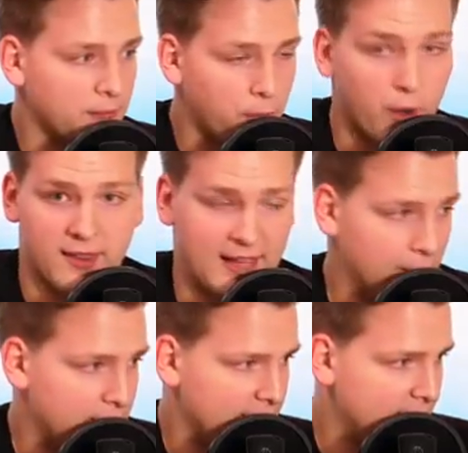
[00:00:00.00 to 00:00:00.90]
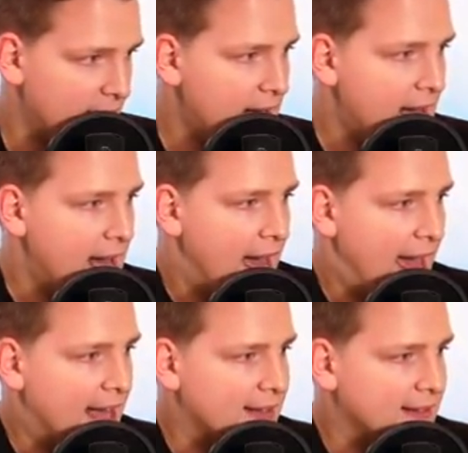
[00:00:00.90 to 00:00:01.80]
four thousand.
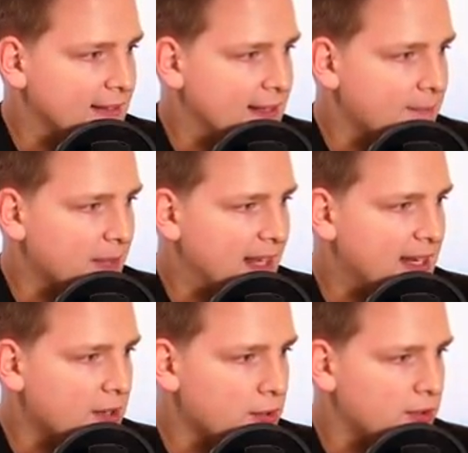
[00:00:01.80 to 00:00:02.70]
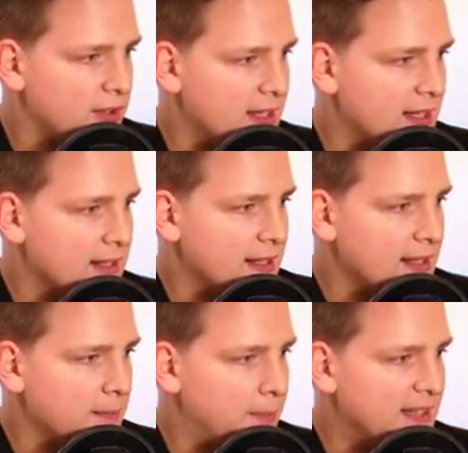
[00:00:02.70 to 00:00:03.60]
And uh, here you see
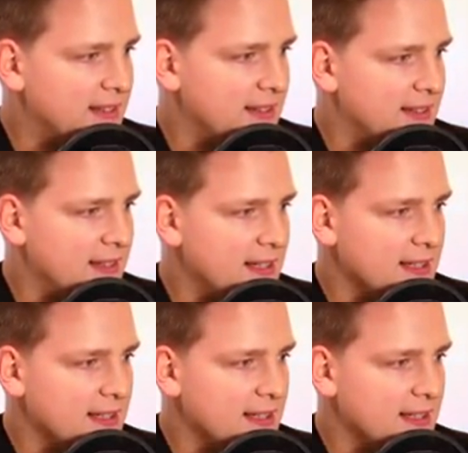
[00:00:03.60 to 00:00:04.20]
BTC